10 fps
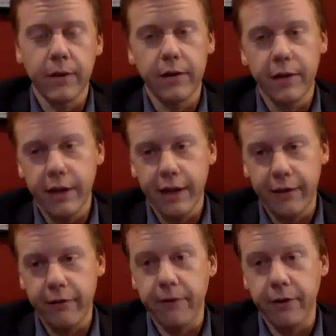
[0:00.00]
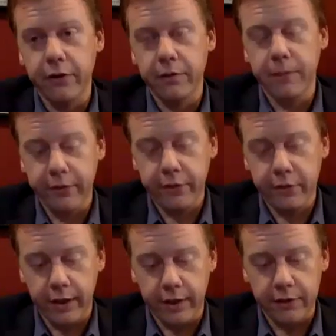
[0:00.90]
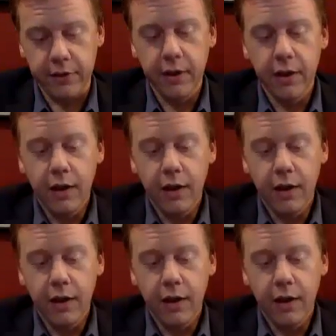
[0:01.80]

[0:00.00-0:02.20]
and today I have a very special guest